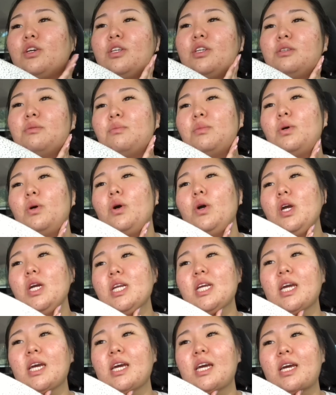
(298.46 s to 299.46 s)
Good
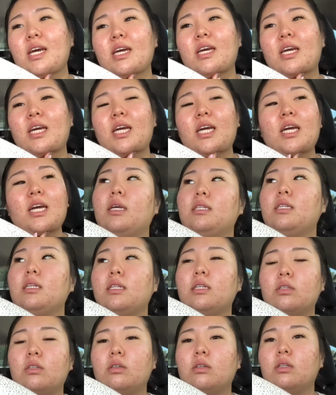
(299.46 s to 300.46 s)
morning. It's a
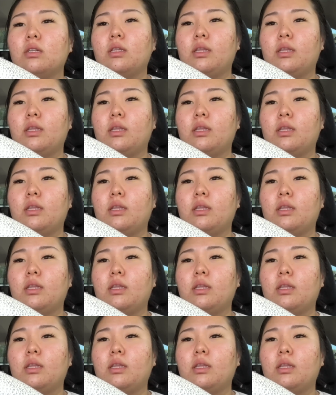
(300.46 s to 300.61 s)
little